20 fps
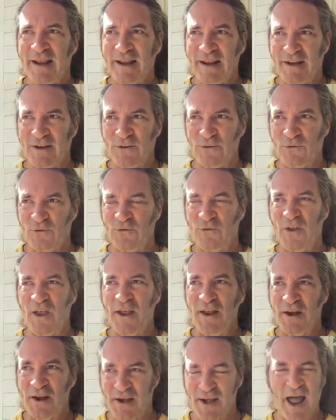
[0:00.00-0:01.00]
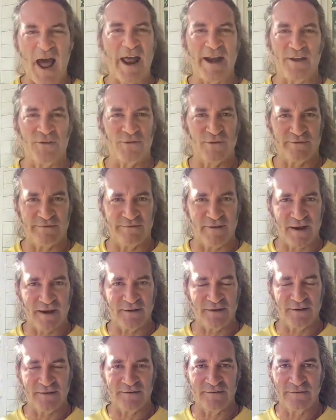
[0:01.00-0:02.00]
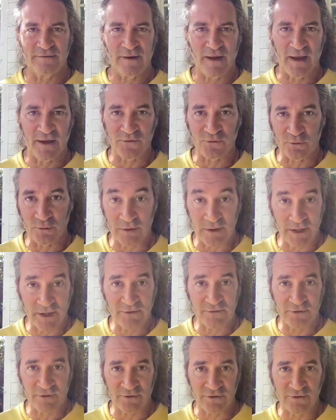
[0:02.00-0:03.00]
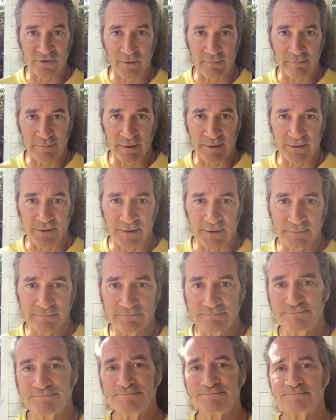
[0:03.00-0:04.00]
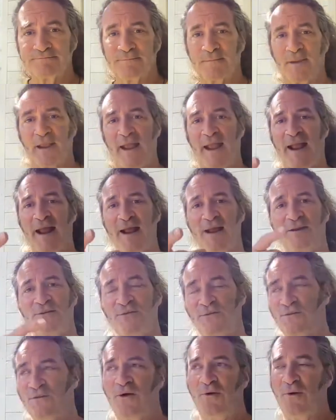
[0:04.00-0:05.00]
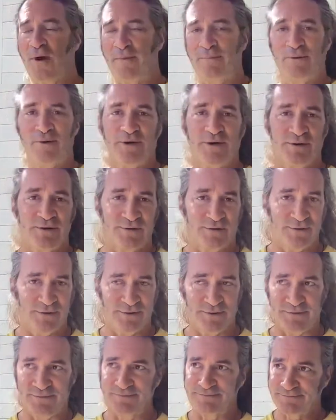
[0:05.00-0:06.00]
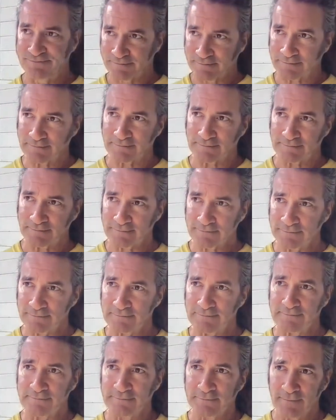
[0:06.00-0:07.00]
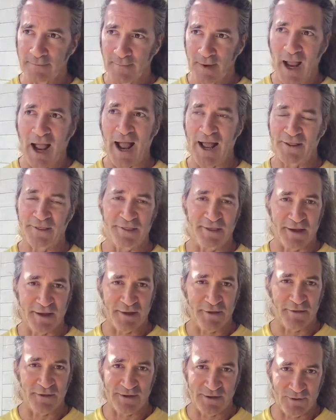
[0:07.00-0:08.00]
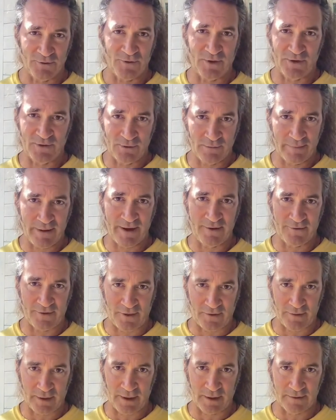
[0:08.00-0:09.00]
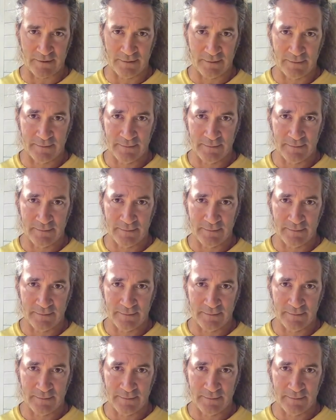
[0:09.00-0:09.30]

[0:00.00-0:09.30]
is not as effective as relationship building. And so I put it to you. I think that you can do better than that.